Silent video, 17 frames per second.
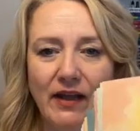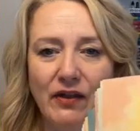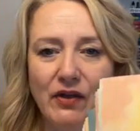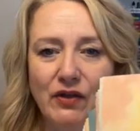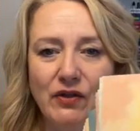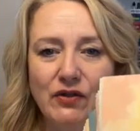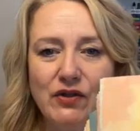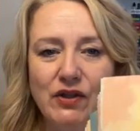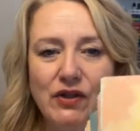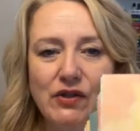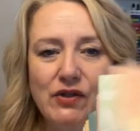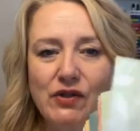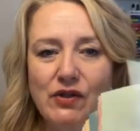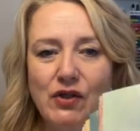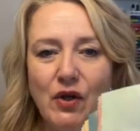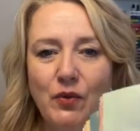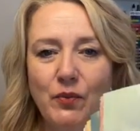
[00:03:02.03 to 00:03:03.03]
They're
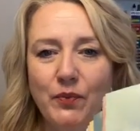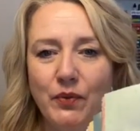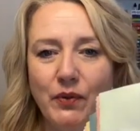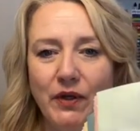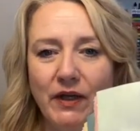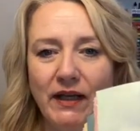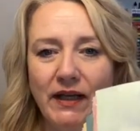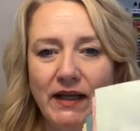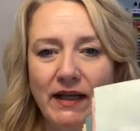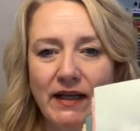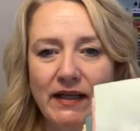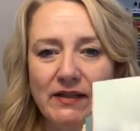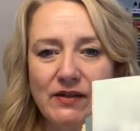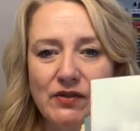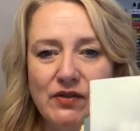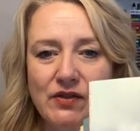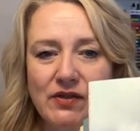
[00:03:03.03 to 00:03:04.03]
just so pretty.
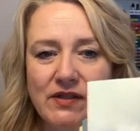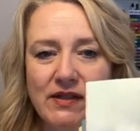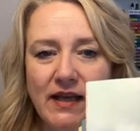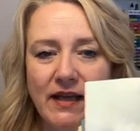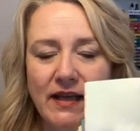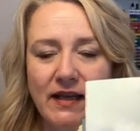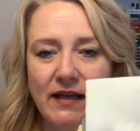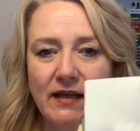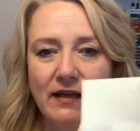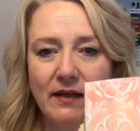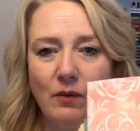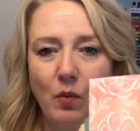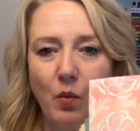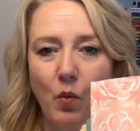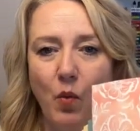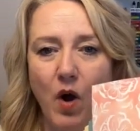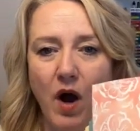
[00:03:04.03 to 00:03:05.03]
It's just like
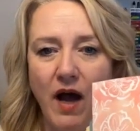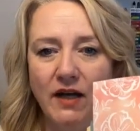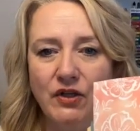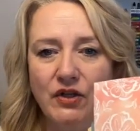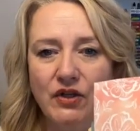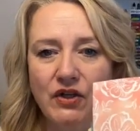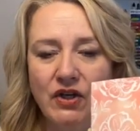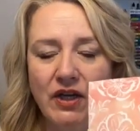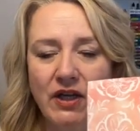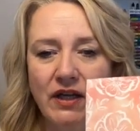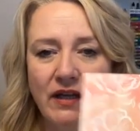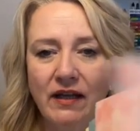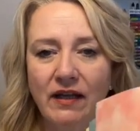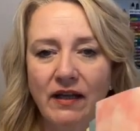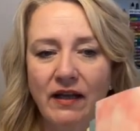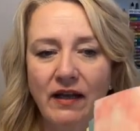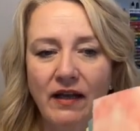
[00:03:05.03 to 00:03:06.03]
a wash
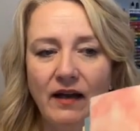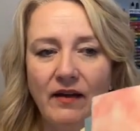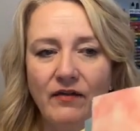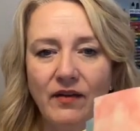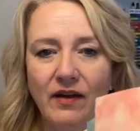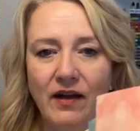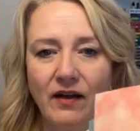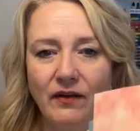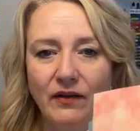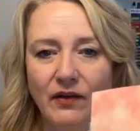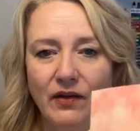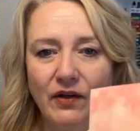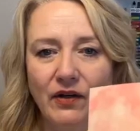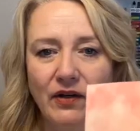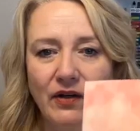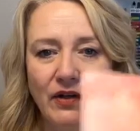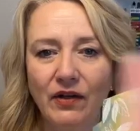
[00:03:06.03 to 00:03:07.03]
of
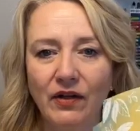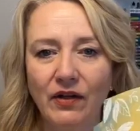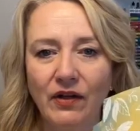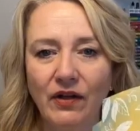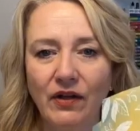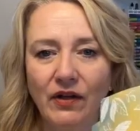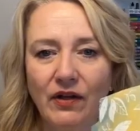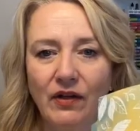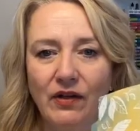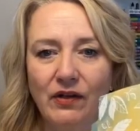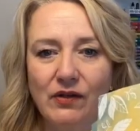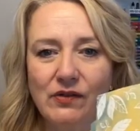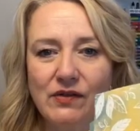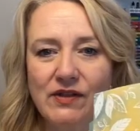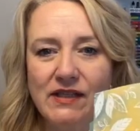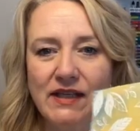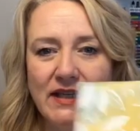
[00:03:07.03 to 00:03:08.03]
color.
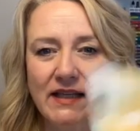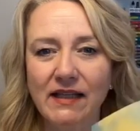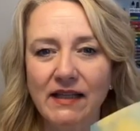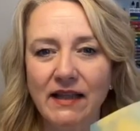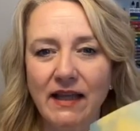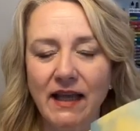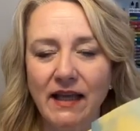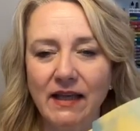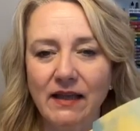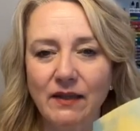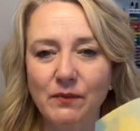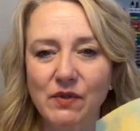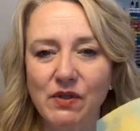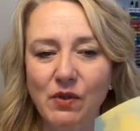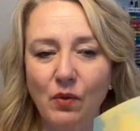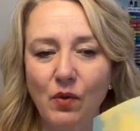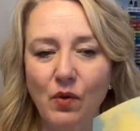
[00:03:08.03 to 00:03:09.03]
You see like
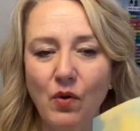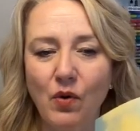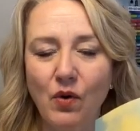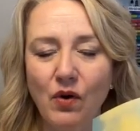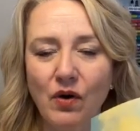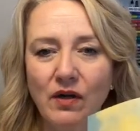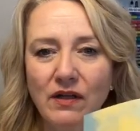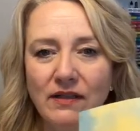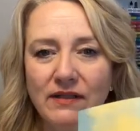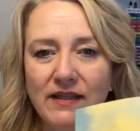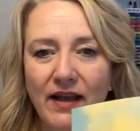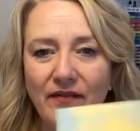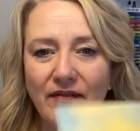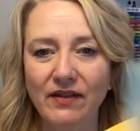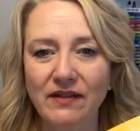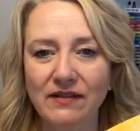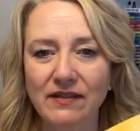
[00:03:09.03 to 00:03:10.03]
Calypso Coral,
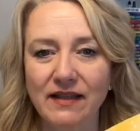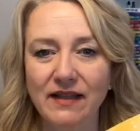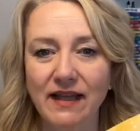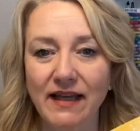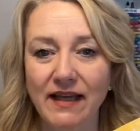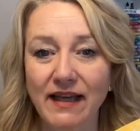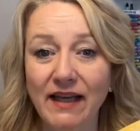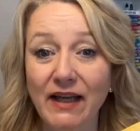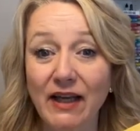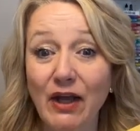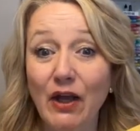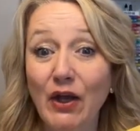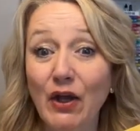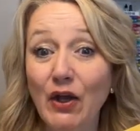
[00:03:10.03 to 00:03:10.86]
Daffodil Delight.